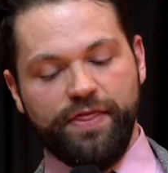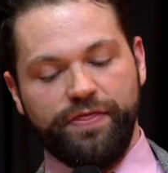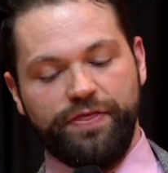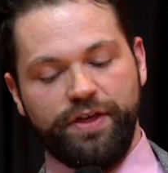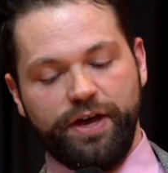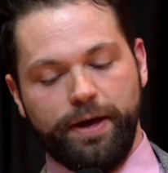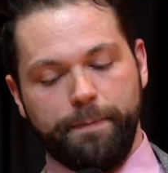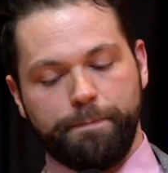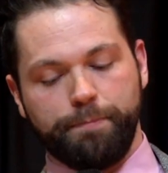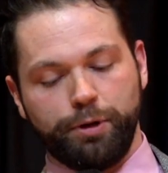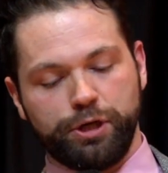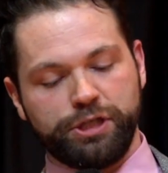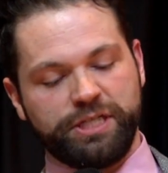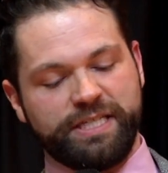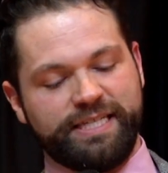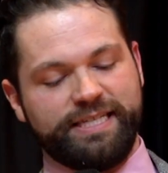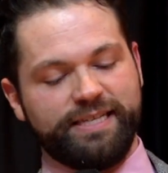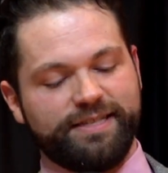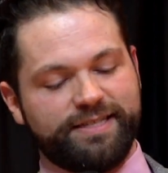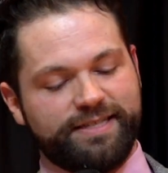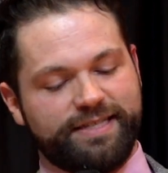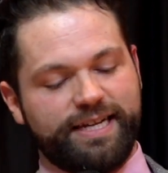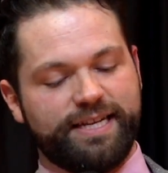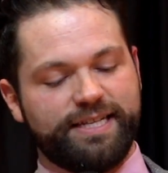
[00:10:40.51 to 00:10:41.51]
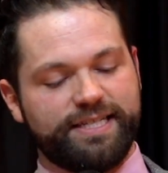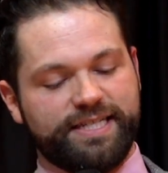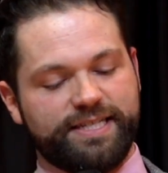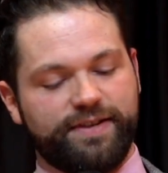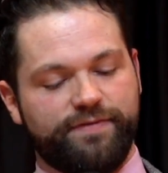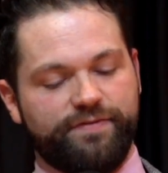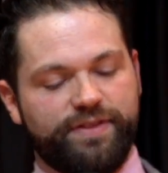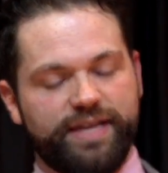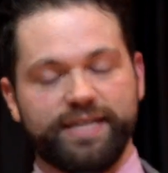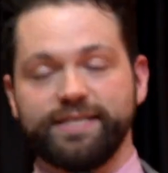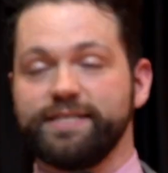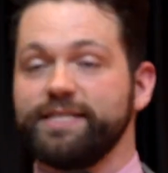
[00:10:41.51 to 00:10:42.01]
The persistence
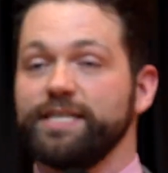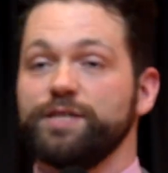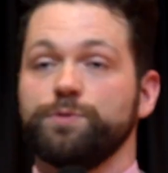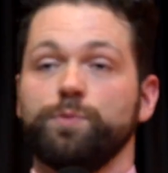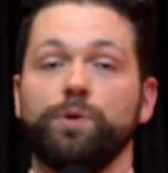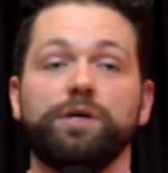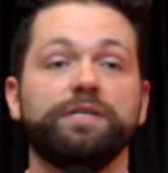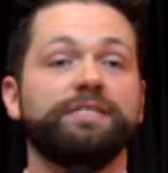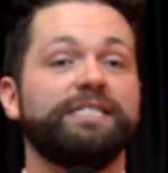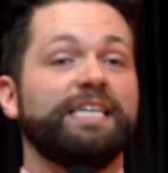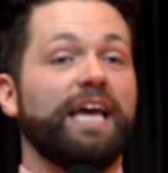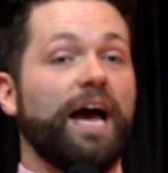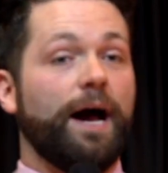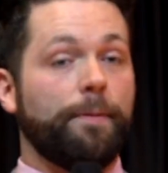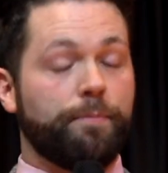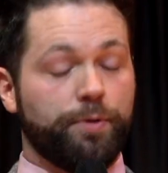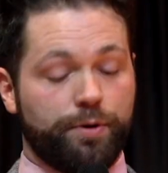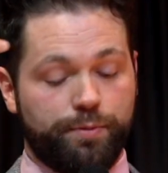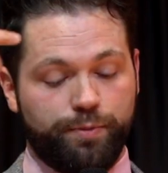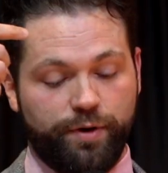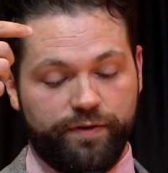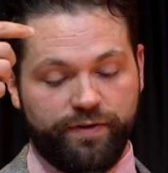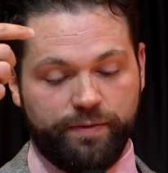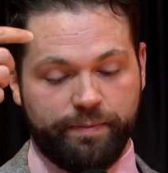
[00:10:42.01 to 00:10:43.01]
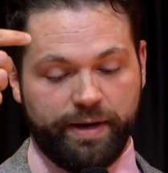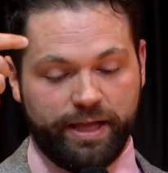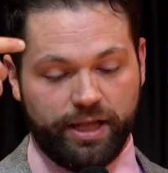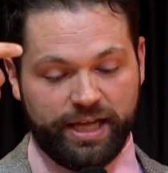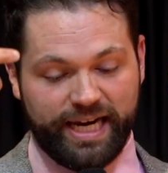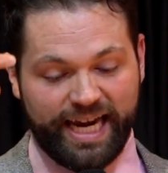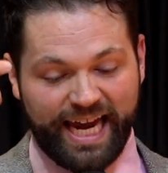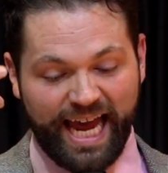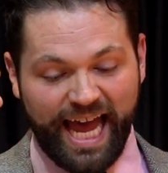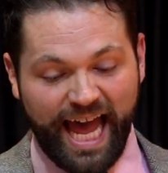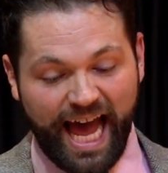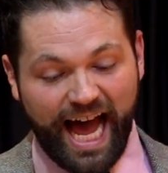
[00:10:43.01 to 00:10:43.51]
of this, as well as the upward moving
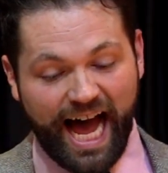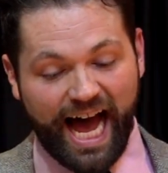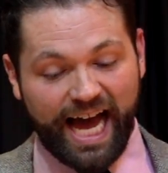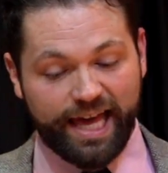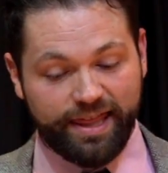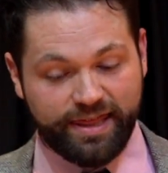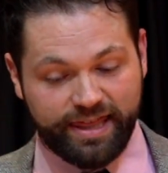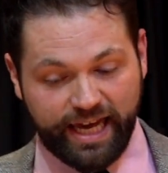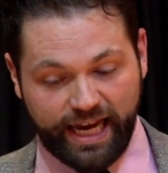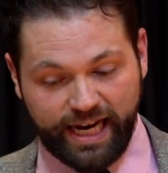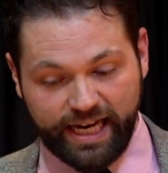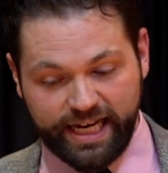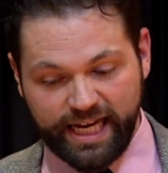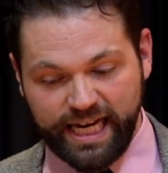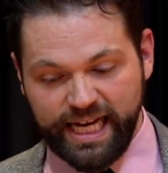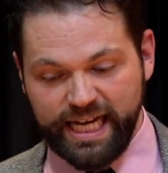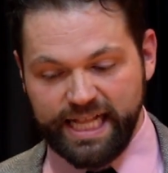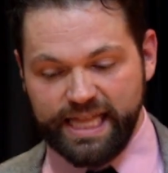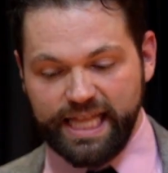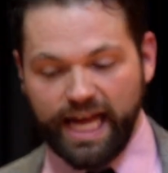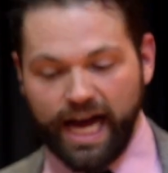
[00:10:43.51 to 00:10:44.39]
melody, I think,